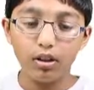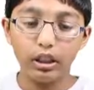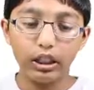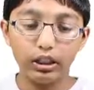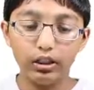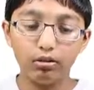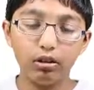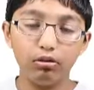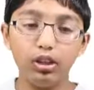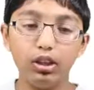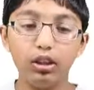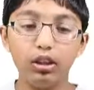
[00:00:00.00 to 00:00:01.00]
and that is
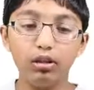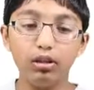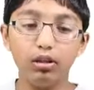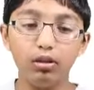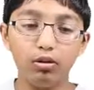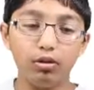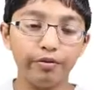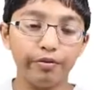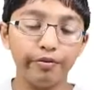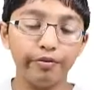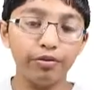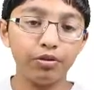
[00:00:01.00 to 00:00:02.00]
where we need the code.
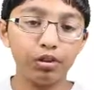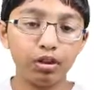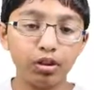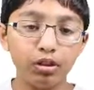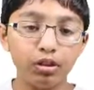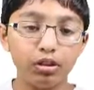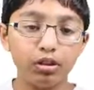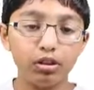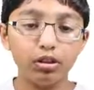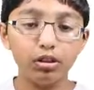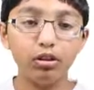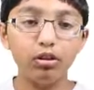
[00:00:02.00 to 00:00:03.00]

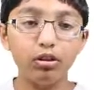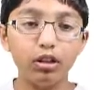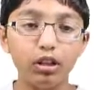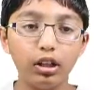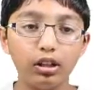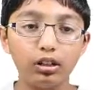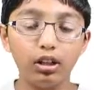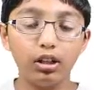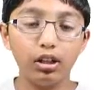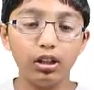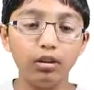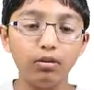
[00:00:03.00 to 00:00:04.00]
So let's
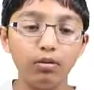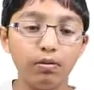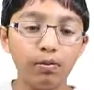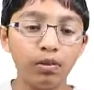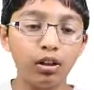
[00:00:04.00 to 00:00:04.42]
continue.